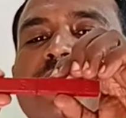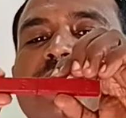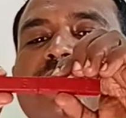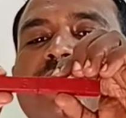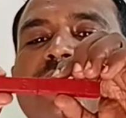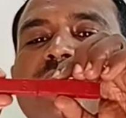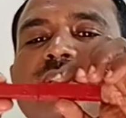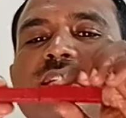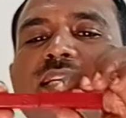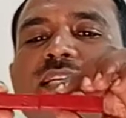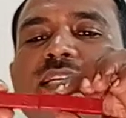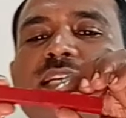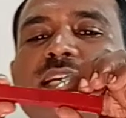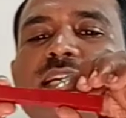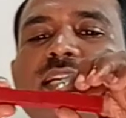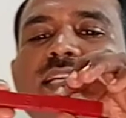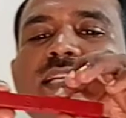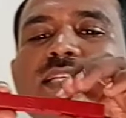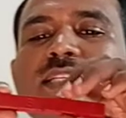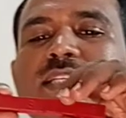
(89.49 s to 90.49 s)
then
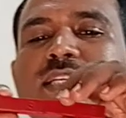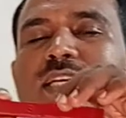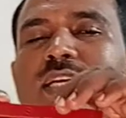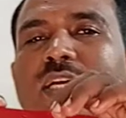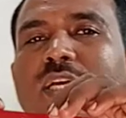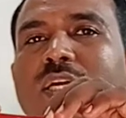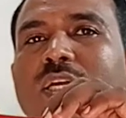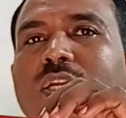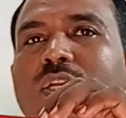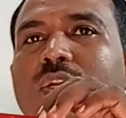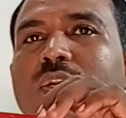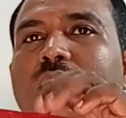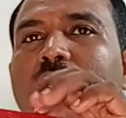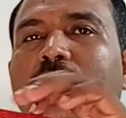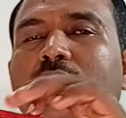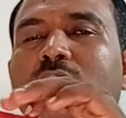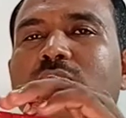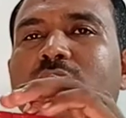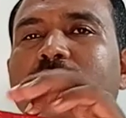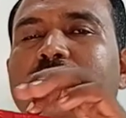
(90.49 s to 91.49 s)
here is
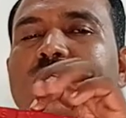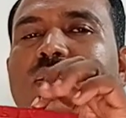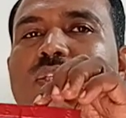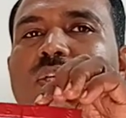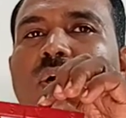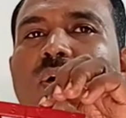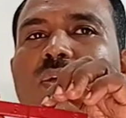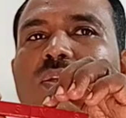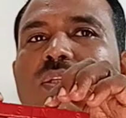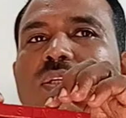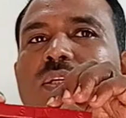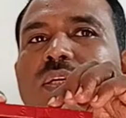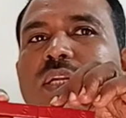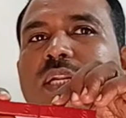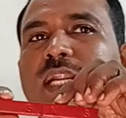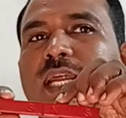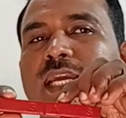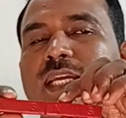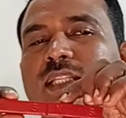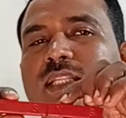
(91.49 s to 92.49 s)
north and south
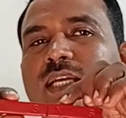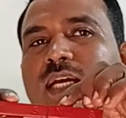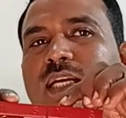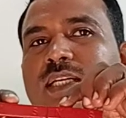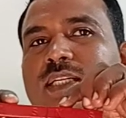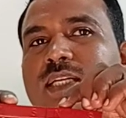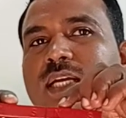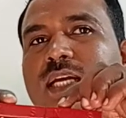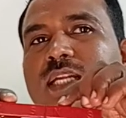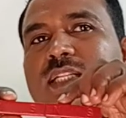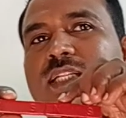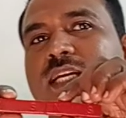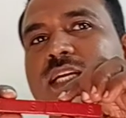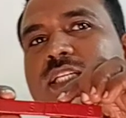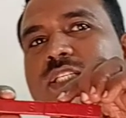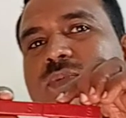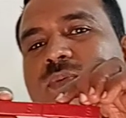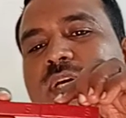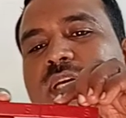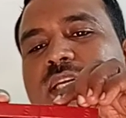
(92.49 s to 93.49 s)
like that, and
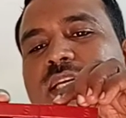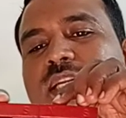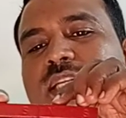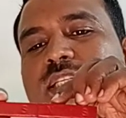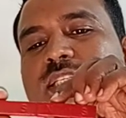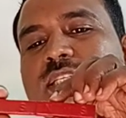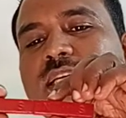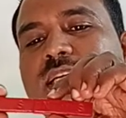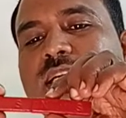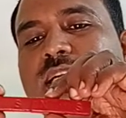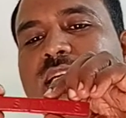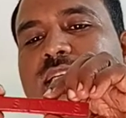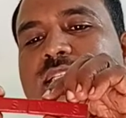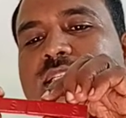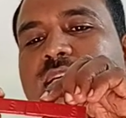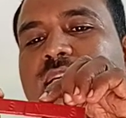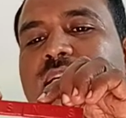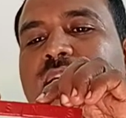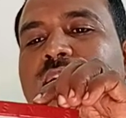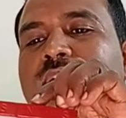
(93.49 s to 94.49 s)
that's why here is
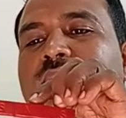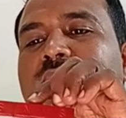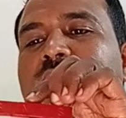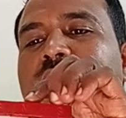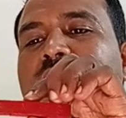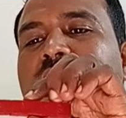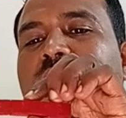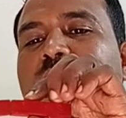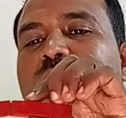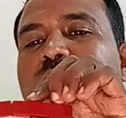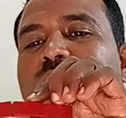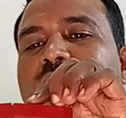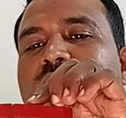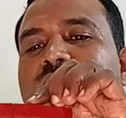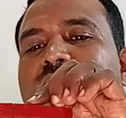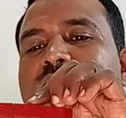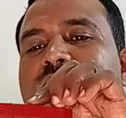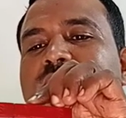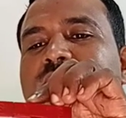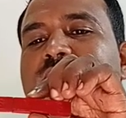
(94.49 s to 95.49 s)
attraction. Now you
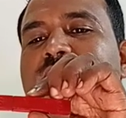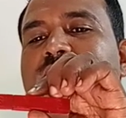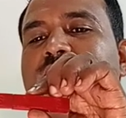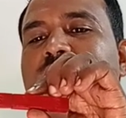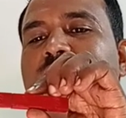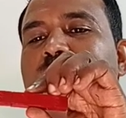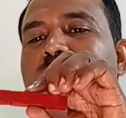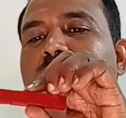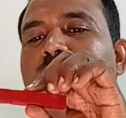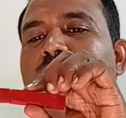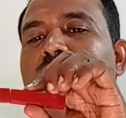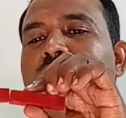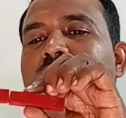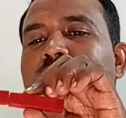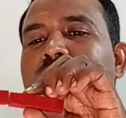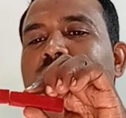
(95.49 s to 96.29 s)
can change this pole.